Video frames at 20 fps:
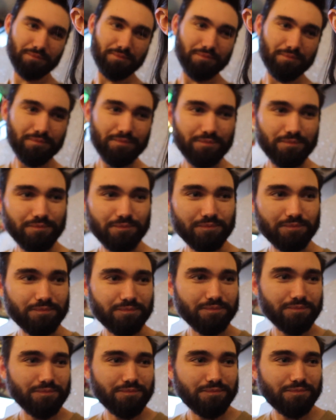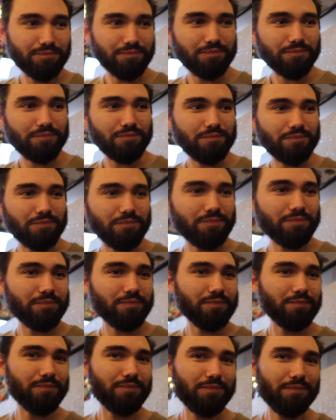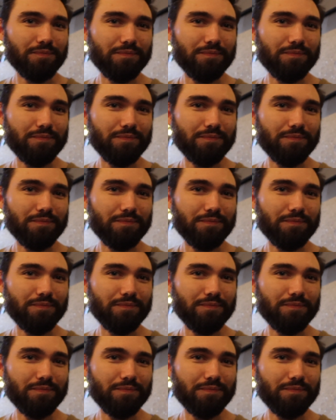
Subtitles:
(silent)